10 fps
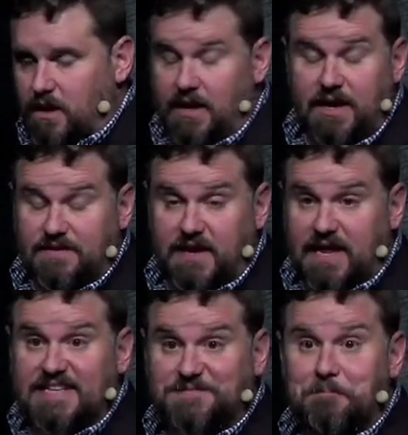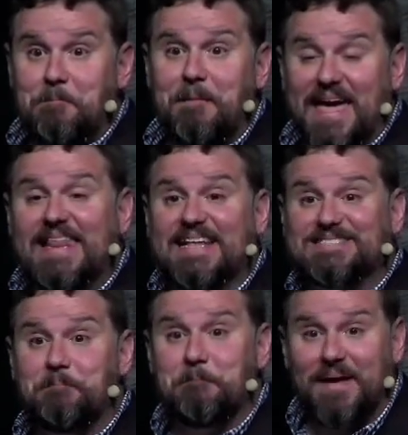And it's, and it's, it,
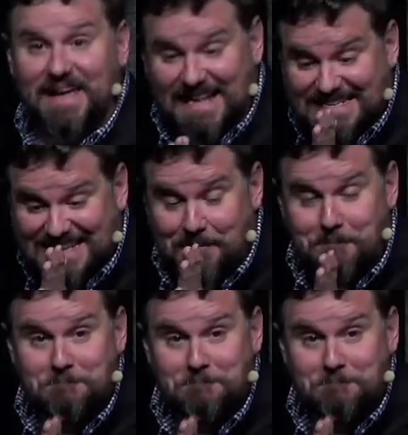is, it is a